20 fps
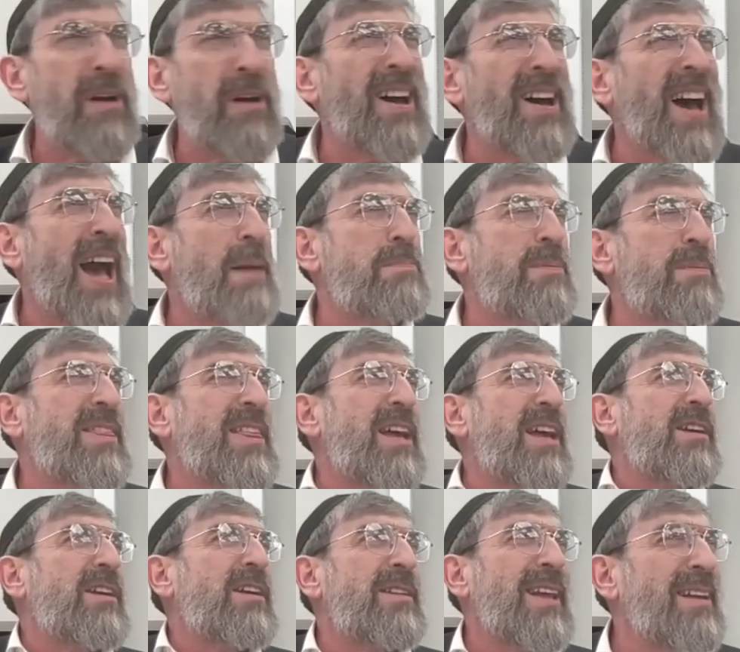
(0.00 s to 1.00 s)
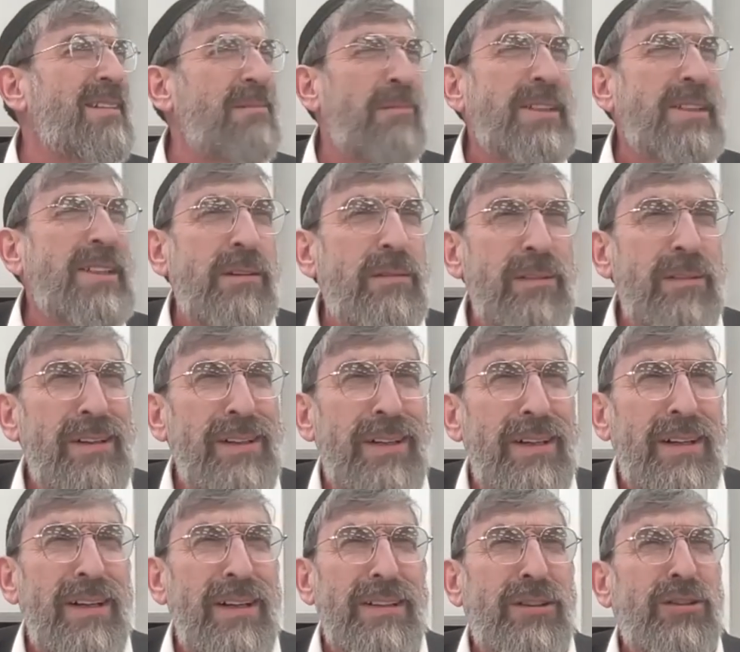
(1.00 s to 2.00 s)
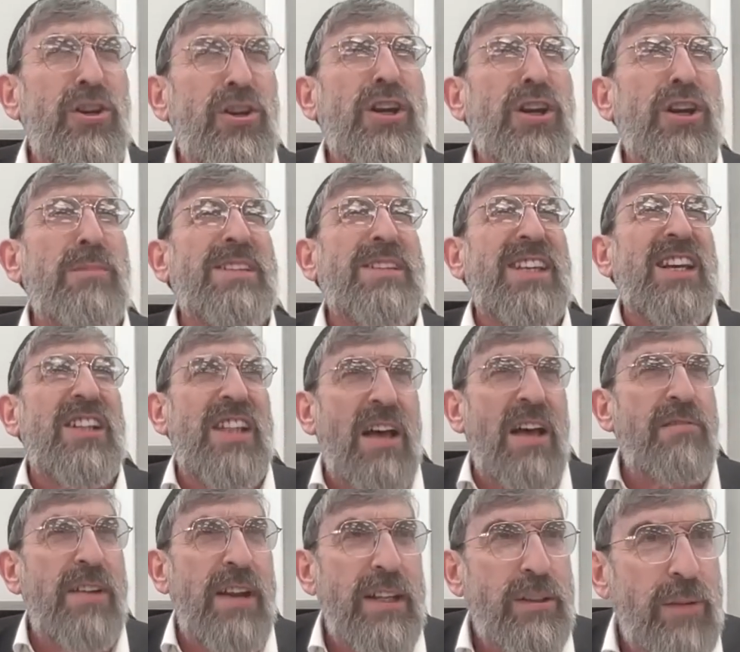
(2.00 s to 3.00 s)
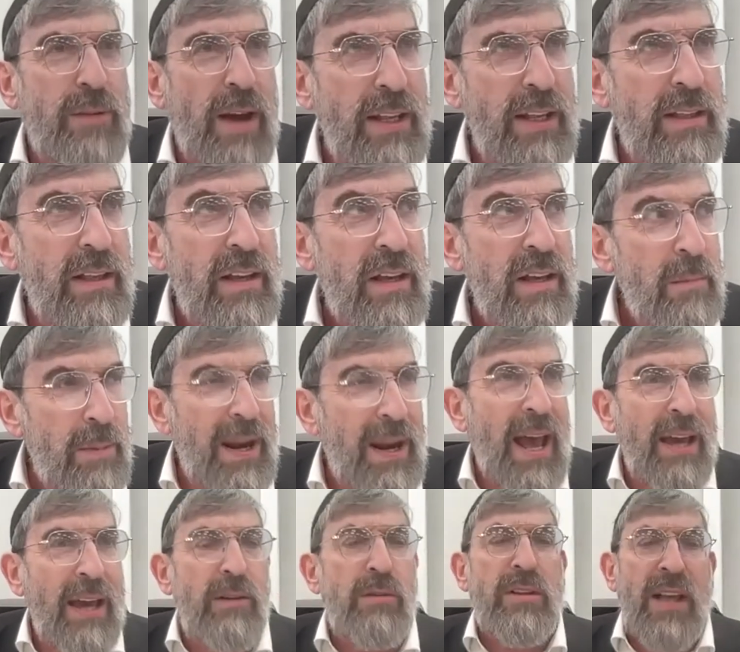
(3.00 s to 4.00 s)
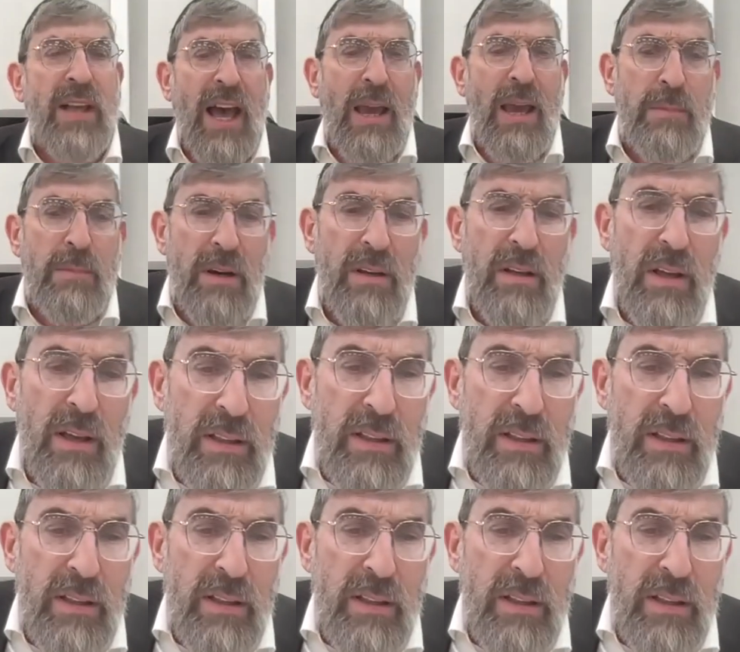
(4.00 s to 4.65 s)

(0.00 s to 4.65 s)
hypothetical, circumstantial evidence, right? But hainu timer,